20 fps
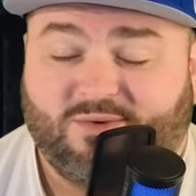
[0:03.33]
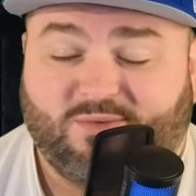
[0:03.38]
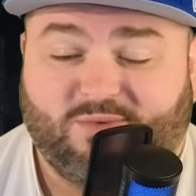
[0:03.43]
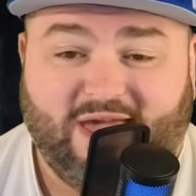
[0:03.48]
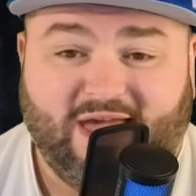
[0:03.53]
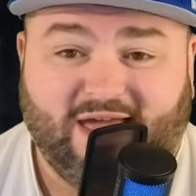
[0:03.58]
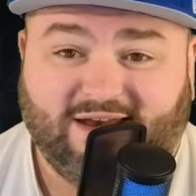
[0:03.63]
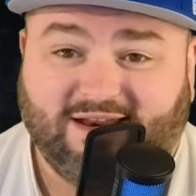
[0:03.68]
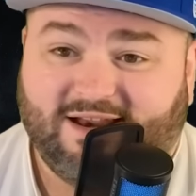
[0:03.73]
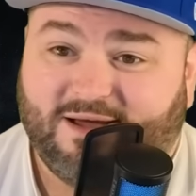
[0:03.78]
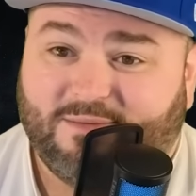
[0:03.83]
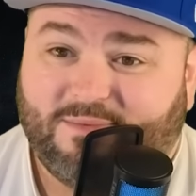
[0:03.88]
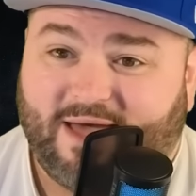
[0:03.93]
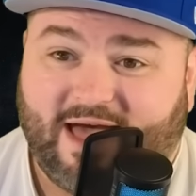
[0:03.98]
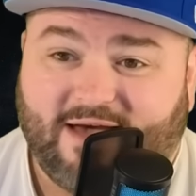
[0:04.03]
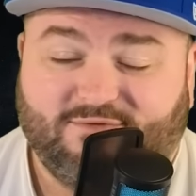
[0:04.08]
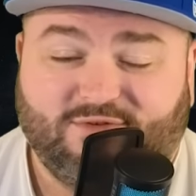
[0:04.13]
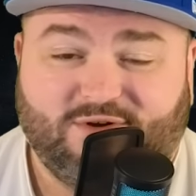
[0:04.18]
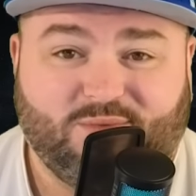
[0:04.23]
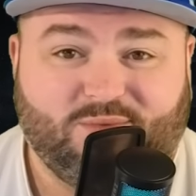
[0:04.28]
We ended up
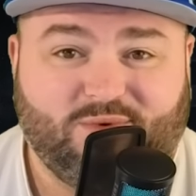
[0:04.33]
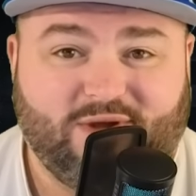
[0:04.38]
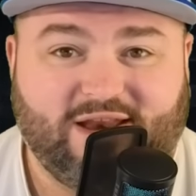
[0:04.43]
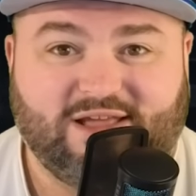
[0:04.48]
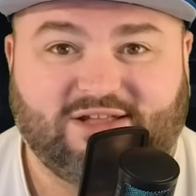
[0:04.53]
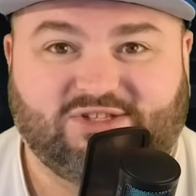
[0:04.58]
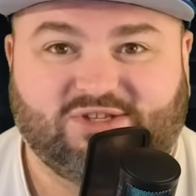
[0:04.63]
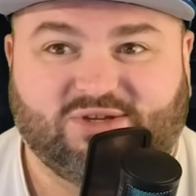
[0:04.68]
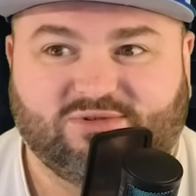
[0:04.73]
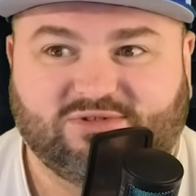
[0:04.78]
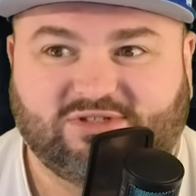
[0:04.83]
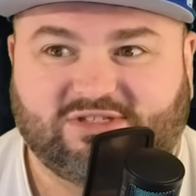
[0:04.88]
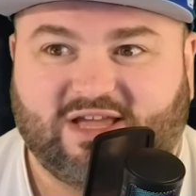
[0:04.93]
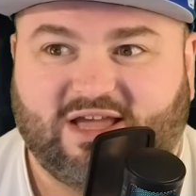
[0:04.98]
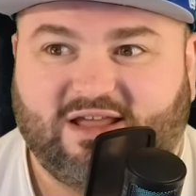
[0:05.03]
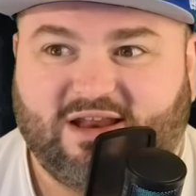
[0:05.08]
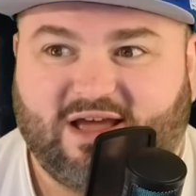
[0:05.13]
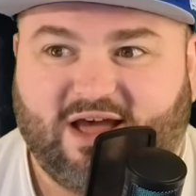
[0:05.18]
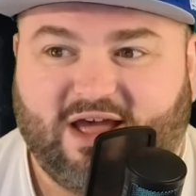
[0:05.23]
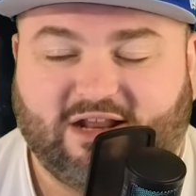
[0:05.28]
having a winning
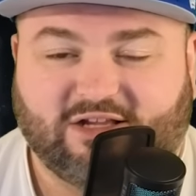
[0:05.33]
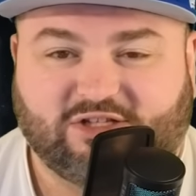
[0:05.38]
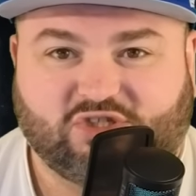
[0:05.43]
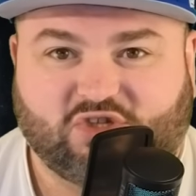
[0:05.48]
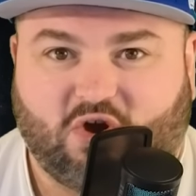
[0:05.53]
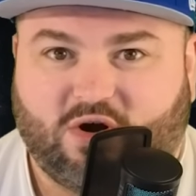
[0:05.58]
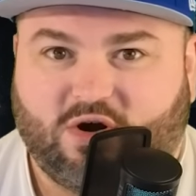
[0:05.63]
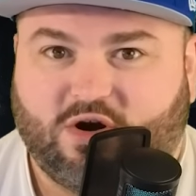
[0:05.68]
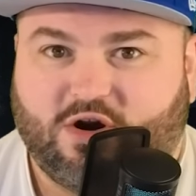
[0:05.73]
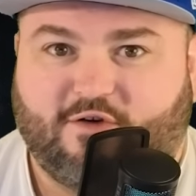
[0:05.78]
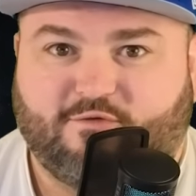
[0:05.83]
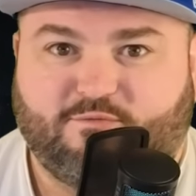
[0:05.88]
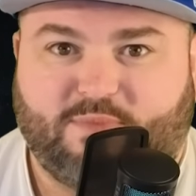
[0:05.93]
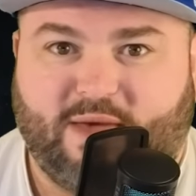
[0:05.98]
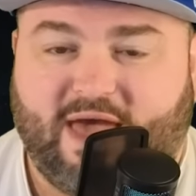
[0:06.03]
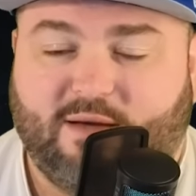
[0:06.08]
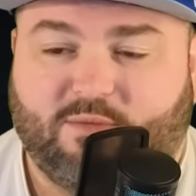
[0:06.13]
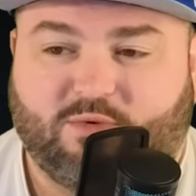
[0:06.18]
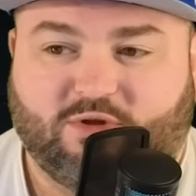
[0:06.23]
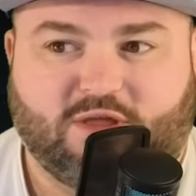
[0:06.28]
Tuesday night. It started off
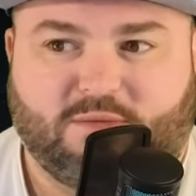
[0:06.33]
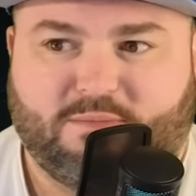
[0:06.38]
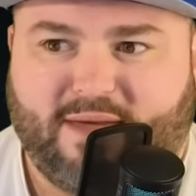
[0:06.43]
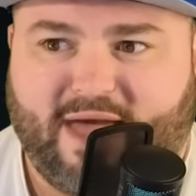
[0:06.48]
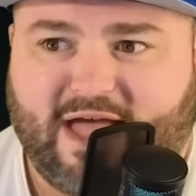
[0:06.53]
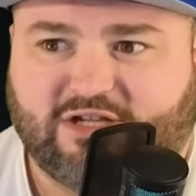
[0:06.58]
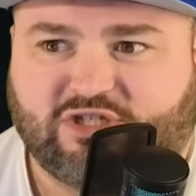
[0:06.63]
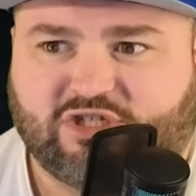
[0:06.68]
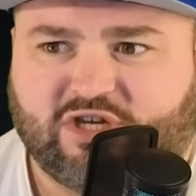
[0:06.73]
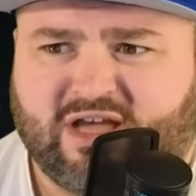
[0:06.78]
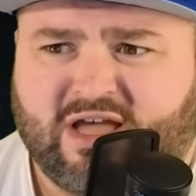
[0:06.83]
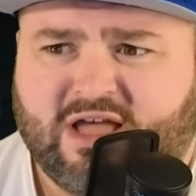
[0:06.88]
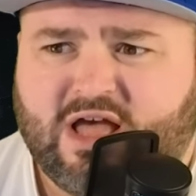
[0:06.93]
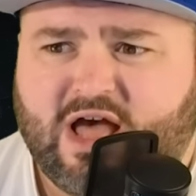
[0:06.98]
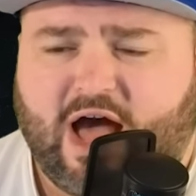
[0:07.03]
bad with the Magic.